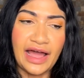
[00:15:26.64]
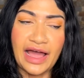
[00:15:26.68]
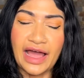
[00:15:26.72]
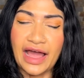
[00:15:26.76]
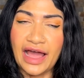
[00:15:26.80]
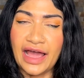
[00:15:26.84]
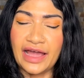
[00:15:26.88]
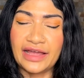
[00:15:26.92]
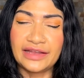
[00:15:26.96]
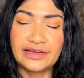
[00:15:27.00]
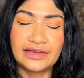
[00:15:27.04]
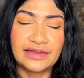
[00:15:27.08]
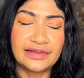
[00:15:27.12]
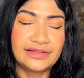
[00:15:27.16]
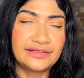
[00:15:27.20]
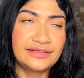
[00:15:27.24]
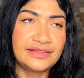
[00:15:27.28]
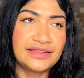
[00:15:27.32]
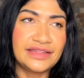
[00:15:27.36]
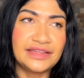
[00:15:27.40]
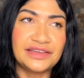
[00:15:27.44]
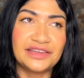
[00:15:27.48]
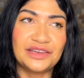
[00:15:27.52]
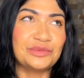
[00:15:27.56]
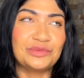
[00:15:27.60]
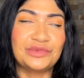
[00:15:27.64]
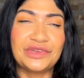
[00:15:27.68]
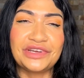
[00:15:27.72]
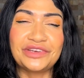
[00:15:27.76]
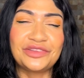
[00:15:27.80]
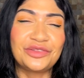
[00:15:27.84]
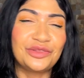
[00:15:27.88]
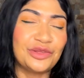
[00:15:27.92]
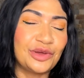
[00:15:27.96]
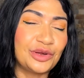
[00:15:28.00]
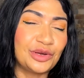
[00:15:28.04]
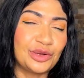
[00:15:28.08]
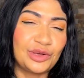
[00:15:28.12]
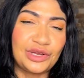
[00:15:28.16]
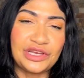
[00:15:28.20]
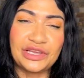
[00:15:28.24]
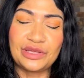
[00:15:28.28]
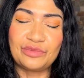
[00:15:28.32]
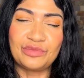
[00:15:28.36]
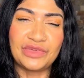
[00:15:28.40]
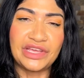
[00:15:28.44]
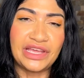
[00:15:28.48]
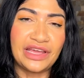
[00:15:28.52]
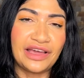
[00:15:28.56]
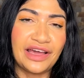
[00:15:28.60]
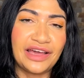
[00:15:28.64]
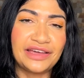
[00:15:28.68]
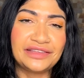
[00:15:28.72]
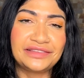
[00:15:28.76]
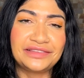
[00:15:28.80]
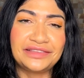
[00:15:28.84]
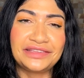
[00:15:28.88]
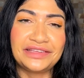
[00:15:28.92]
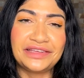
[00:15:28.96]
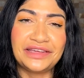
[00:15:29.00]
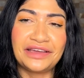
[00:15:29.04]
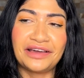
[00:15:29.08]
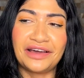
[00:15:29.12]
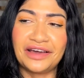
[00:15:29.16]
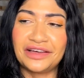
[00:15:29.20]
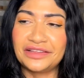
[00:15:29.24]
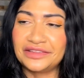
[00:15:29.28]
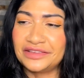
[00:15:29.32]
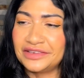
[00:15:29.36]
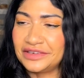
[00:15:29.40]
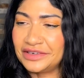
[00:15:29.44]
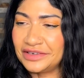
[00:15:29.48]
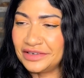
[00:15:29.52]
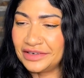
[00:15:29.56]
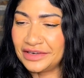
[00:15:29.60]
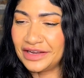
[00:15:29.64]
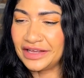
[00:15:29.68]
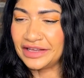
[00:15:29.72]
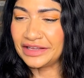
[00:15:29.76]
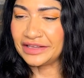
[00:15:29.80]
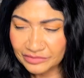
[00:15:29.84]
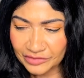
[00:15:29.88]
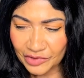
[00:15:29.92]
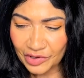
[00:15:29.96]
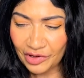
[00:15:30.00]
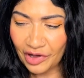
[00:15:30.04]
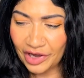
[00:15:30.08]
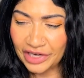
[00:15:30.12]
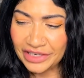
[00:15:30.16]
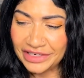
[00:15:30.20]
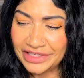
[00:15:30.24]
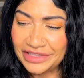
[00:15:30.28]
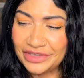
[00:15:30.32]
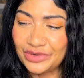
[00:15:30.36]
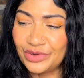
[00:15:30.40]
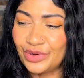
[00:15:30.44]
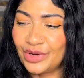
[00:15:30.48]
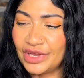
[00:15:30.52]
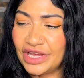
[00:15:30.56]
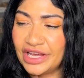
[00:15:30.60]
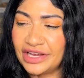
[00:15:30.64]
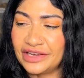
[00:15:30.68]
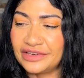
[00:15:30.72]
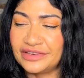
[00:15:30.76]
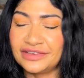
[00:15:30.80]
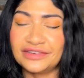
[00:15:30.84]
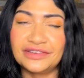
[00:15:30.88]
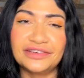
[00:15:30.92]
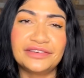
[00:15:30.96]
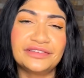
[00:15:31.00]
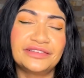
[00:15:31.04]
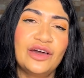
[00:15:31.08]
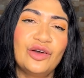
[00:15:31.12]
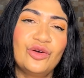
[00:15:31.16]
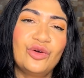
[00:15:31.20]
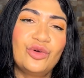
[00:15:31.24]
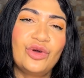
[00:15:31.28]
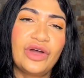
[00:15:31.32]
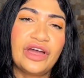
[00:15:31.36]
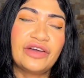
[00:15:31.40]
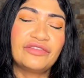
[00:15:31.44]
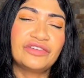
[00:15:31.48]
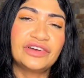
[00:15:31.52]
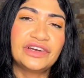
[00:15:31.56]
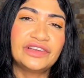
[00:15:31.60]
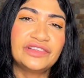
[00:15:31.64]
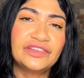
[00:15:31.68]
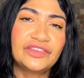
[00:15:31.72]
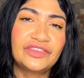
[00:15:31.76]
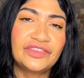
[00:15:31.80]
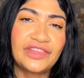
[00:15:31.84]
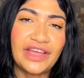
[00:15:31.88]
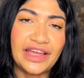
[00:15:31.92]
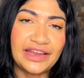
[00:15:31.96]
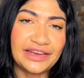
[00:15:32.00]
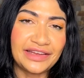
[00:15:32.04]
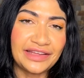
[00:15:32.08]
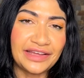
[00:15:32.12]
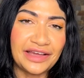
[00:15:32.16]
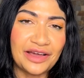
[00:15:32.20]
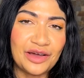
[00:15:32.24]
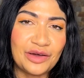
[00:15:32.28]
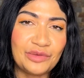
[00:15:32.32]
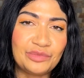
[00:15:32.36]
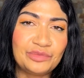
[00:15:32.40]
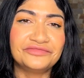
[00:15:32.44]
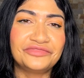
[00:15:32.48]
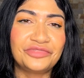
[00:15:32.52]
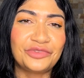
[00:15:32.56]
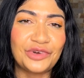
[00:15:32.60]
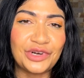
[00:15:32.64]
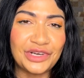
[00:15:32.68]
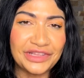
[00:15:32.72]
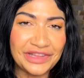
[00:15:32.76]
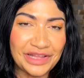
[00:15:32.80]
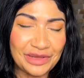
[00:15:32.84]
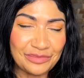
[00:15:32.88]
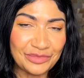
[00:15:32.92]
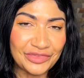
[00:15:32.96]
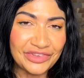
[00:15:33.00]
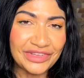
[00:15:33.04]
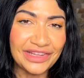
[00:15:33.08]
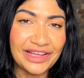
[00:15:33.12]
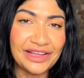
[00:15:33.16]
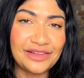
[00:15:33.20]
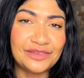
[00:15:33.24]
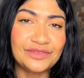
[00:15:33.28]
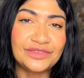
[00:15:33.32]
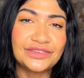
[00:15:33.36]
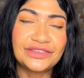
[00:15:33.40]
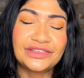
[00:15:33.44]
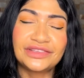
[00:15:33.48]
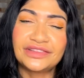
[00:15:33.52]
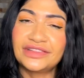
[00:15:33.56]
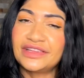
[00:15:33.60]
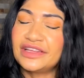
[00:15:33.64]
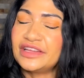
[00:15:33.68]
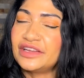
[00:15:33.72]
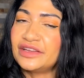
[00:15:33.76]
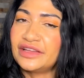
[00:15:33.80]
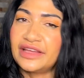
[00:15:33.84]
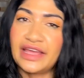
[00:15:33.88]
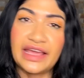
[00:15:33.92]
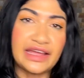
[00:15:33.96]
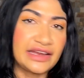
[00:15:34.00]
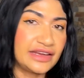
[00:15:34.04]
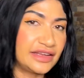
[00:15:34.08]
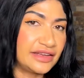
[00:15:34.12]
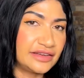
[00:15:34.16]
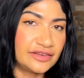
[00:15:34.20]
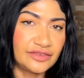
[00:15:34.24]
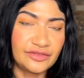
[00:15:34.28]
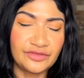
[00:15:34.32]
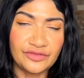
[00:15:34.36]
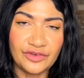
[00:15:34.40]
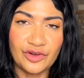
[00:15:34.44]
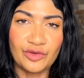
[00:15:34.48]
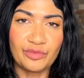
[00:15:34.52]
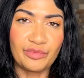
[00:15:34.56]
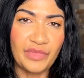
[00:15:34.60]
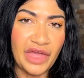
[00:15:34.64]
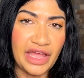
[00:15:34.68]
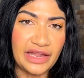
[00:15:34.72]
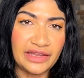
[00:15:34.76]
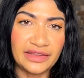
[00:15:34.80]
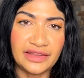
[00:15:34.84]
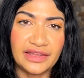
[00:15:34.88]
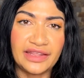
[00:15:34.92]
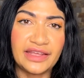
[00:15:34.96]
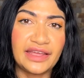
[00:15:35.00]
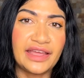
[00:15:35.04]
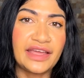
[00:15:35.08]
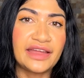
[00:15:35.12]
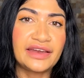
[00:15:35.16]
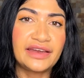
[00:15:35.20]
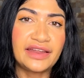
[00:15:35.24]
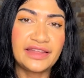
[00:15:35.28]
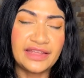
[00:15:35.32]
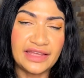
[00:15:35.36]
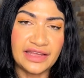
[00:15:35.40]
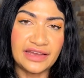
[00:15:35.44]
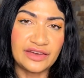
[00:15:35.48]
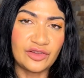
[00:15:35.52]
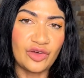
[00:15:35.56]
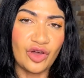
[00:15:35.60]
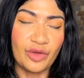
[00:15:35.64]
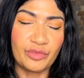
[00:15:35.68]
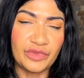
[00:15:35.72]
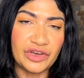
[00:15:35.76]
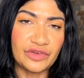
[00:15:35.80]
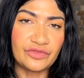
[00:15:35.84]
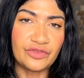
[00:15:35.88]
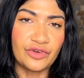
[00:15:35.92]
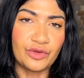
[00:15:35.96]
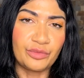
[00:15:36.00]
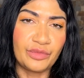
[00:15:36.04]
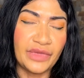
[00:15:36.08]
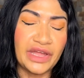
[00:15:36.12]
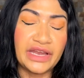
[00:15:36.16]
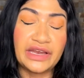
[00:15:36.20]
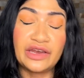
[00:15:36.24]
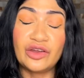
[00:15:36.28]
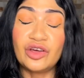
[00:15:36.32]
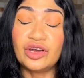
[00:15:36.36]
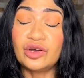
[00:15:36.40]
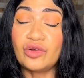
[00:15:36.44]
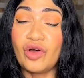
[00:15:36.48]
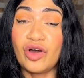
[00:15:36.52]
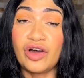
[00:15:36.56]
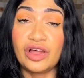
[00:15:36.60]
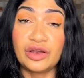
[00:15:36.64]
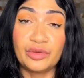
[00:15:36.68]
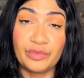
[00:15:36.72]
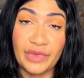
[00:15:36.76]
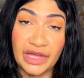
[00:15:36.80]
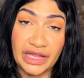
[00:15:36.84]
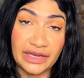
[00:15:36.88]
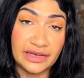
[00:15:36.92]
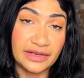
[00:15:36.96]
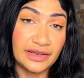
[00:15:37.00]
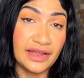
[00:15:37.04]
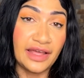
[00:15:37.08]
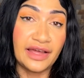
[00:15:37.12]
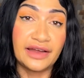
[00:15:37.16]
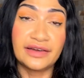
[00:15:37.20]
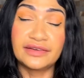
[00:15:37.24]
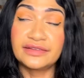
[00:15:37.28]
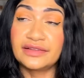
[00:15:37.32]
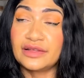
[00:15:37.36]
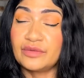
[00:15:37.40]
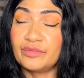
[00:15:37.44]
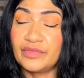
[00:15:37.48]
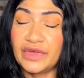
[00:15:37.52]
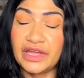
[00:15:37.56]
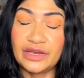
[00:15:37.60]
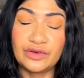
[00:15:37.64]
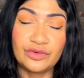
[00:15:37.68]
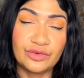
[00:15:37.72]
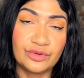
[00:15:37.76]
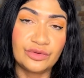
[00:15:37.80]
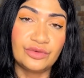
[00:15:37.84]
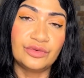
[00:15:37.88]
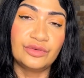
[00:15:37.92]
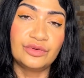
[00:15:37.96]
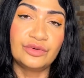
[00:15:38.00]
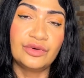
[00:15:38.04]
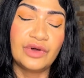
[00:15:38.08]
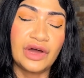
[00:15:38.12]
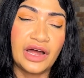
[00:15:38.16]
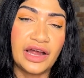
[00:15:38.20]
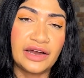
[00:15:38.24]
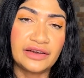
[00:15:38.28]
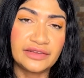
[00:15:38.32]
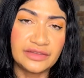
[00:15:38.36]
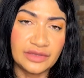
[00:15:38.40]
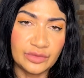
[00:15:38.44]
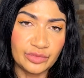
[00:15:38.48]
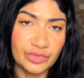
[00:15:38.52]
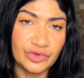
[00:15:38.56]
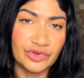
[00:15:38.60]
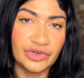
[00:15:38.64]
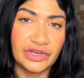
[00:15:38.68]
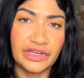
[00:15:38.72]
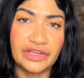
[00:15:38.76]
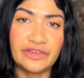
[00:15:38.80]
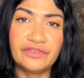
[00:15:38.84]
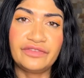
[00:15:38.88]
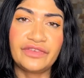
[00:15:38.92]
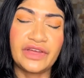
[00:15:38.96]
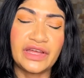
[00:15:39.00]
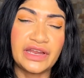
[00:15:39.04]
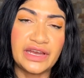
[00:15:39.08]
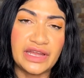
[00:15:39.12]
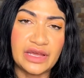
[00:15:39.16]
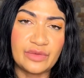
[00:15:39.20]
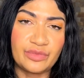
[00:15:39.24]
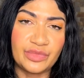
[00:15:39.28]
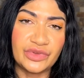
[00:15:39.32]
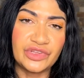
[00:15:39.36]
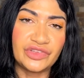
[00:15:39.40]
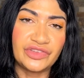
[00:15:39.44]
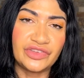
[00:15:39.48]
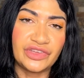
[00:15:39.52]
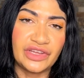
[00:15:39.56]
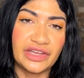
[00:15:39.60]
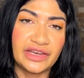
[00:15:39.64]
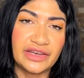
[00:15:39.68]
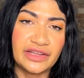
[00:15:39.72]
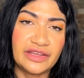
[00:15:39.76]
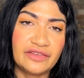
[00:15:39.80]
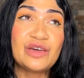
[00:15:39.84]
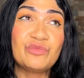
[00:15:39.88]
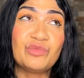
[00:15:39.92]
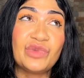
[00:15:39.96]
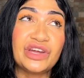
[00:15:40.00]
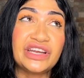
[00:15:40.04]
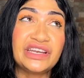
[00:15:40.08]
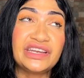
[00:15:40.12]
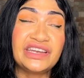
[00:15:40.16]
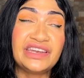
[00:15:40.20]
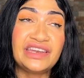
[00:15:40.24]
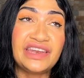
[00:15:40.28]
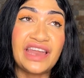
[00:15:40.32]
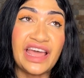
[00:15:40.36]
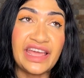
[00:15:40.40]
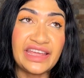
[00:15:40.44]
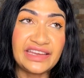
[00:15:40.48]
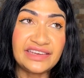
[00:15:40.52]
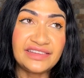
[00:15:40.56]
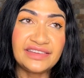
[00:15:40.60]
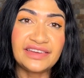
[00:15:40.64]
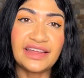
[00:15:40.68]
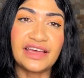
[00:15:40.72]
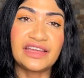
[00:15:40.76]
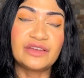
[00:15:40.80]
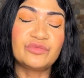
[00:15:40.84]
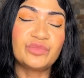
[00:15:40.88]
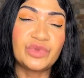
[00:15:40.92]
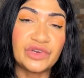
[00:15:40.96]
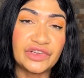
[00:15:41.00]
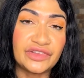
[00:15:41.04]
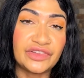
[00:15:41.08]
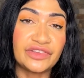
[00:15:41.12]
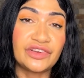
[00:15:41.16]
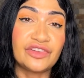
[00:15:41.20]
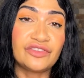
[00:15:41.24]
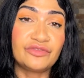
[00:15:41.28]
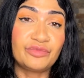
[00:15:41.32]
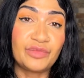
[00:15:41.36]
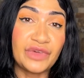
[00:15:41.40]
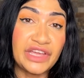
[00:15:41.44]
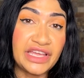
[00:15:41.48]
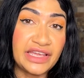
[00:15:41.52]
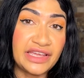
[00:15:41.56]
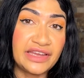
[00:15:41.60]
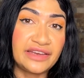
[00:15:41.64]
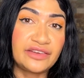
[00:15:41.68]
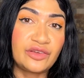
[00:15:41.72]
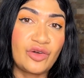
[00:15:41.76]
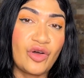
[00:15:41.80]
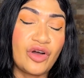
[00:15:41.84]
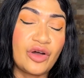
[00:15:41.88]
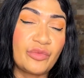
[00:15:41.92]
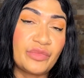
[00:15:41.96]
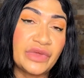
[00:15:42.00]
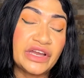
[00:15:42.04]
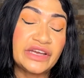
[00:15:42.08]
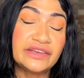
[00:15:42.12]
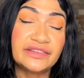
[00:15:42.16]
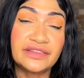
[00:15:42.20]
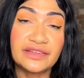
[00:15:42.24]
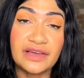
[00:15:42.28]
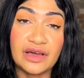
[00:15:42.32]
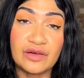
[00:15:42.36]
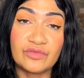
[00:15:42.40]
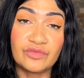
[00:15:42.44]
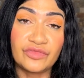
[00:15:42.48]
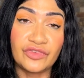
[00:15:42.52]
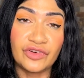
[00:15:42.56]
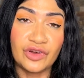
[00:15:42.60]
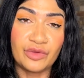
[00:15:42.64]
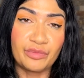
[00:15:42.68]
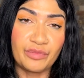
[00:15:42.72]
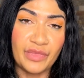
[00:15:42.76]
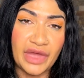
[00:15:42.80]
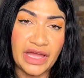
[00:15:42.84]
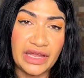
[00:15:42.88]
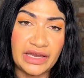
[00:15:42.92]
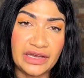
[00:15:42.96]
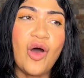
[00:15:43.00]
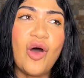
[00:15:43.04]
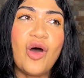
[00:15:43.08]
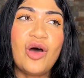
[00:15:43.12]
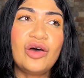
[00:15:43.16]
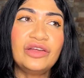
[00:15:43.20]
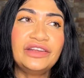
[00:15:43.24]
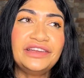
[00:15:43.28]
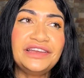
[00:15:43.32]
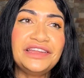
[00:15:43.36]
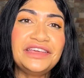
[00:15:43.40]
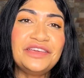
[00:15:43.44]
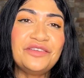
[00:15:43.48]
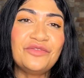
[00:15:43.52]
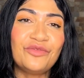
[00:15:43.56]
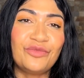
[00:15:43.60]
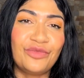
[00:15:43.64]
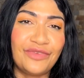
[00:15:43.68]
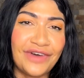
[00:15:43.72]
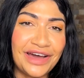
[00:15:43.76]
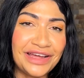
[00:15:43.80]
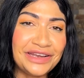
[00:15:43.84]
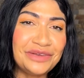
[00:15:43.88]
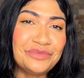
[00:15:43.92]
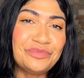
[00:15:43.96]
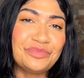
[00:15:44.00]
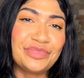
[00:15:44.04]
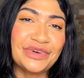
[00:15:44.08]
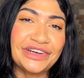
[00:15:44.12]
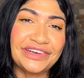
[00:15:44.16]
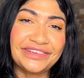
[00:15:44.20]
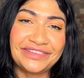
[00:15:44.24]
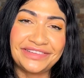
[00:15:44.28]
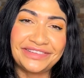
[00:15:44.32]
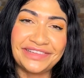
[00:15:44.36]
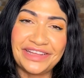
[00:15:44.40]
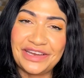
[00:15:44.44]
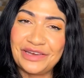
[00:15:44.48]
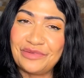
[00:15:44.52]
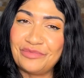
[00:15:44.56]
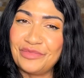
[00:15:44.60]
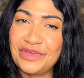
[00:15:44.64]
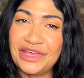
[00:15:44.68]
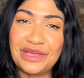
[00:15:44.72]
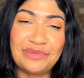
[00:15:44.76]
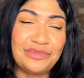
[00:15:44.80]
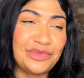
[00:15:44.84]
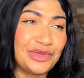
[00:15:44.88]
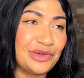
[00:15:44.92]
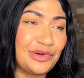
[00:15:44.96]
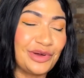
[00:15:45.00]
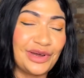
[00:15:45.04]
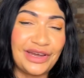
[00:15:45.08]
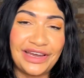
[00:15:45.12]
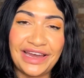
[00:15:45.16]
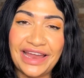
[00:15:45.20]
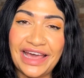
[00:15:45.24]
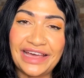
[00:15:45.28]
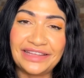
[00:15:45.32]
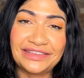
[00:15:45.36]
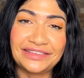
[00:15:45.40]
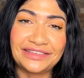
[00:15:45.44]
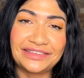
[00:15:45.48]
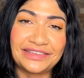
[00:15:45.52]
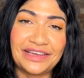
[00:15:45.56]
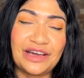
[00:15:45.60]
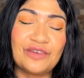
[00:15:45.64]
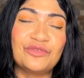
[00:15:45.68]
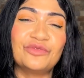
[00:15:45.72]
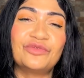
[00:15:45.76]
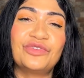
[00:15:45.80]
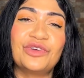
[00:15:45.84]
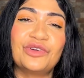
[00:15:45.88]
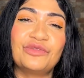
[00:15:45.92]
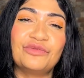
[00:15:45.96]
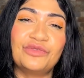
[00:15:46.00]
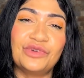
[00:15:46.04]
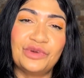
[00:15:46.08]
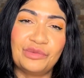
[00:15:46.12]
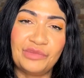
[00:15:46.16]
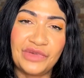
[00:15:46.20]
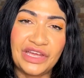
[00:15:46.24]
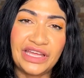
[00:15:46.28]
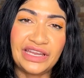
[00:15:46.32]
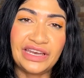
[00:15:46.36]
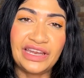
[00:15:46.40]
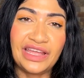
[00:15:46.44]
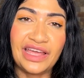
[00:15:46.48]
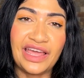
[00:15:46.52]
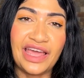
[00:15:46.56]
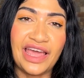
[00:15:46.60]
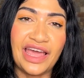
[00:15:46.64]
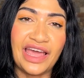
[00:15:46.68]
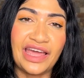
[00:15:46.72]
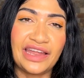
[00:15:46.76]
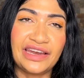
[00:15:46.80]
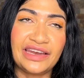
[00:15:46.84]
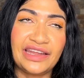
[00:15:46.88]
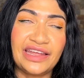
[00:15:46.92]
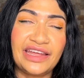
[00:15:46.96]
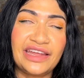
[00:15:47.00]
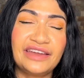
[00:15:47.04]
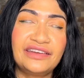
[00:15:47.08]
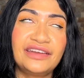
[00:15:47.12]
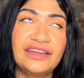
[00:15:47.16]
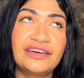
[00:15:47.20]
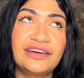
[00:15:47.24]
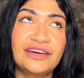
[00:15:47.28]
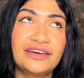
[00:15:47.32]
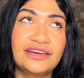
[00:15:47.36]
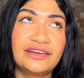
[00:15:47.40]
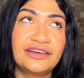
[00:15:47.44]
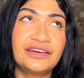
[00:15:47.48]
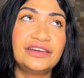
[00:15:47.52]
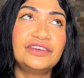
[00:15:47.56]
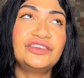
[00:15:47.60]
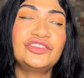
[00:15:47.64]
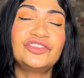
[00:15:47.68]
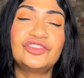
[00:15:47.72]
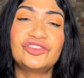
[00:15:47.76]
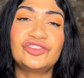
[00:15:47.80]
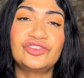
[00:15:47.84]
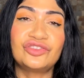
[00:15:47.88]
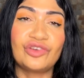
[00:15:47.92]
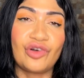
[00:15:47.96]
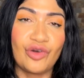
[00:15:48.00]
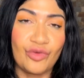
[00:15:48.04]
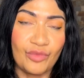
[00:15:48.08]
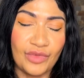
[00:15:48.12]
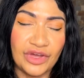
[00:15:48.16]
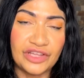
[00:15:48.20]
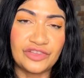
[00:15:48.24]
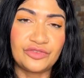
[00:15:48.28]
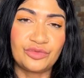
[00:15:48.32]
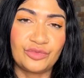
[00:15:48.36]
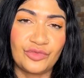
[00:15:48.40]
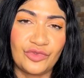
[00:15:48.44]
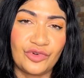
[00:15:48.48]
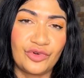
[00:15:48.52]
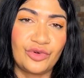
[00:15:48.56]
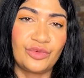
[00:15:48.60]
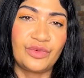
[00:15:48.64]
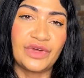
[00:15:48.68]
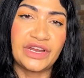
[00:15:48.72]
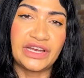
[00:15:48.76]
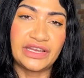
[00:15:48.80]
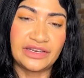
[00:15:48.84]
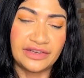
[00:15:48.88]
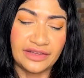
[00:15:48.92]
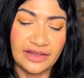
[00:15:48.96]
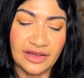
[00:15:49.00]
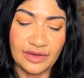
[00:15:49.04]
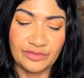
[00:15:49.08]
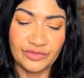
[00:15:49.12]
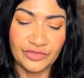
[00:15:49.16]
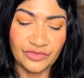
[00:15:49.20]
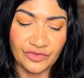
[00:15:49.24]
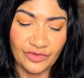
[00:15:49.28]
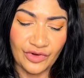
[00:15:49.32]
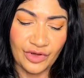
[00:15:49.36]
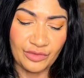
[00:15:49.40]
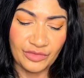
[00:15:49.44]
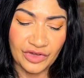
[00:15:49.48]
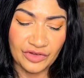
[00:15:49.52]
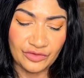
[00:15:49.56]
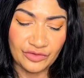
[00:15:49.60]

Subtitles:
I see it, it's not only me. I see other like content creators, whoever is standing up for themselves, they get it from men. They get hate comment from men. Not all men. There are some men who are supportive and appreciative, but 99% of my hate comments come from men. Only 1% maybe or less come from women, and it hurts so much more when it comes from a